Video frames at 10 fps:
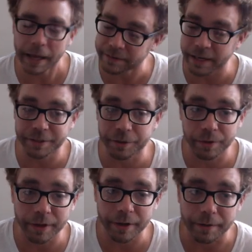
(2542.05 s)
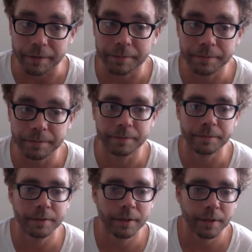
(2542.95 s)
That's actually really good.
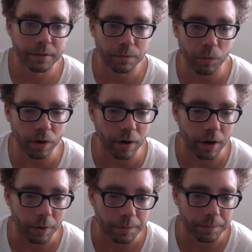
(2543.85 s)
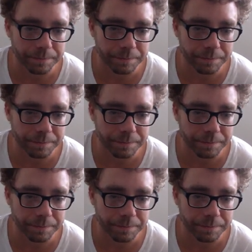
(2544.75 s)
1-0.